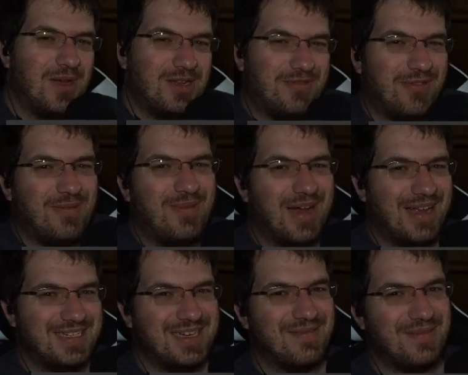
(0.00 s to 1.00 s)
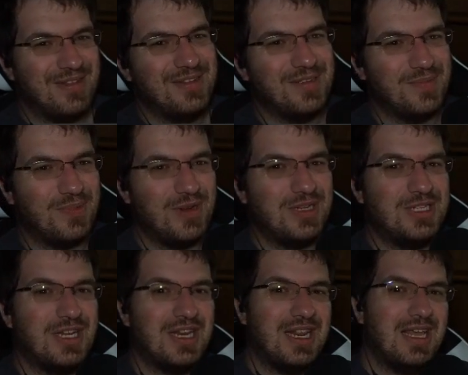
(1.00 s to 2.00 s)
much for watching. I really do
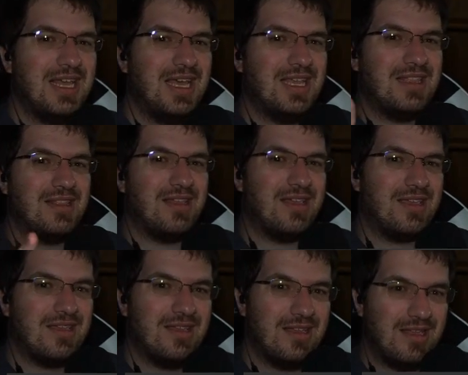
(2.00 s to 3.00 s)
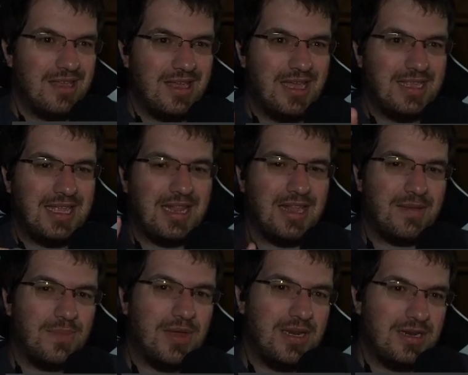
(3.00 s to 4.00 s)
appreciate it. Hit the like, hit that
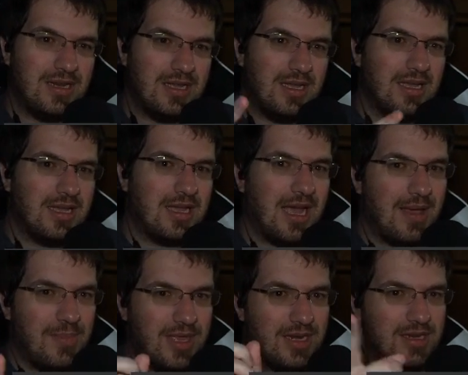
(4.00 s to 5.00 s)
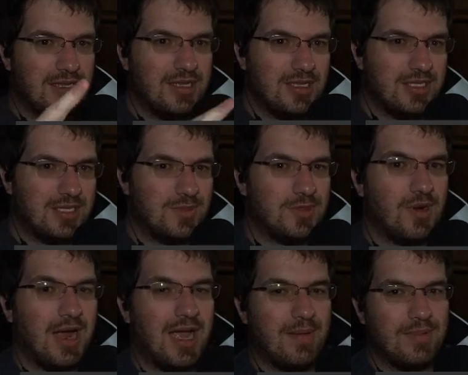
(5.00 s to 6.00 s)
like button, comment,
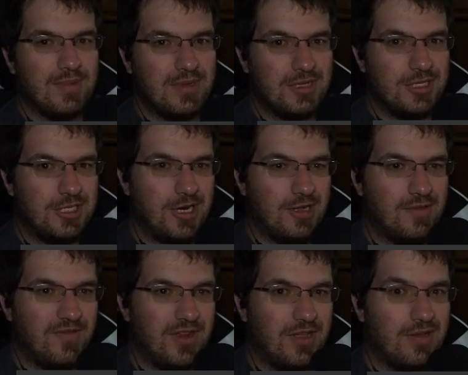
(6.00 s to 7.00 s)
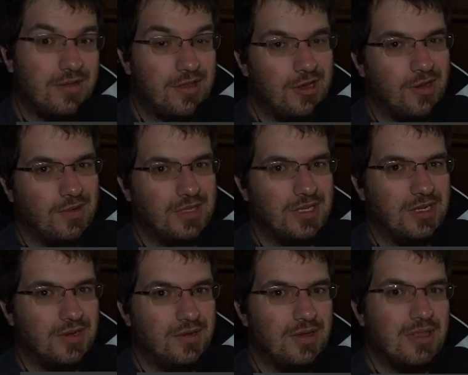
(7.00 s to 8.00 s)
subscribe, share the video. You know what to
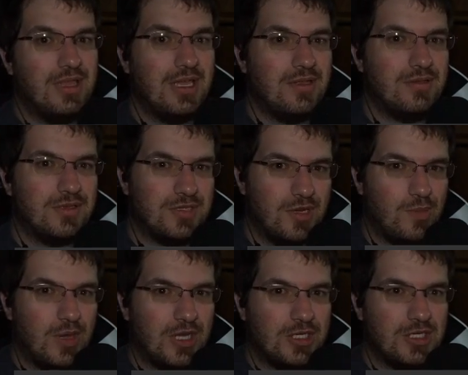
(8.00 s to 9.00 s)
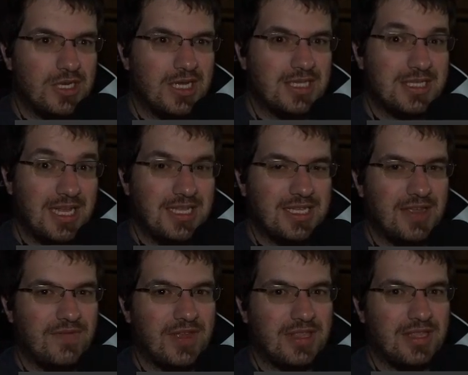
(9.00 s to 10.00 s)
do. Thank you so much, and stay
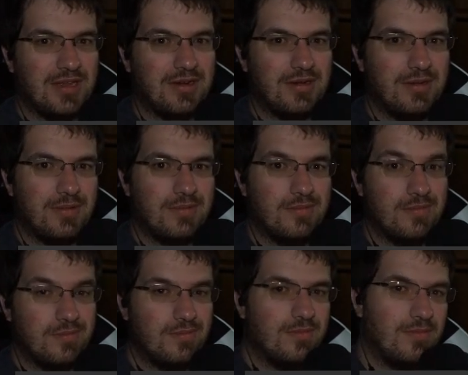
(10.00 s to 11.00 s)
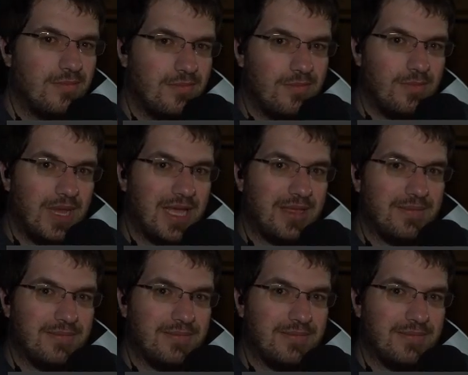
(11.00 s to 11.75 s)
safe out there. Bye.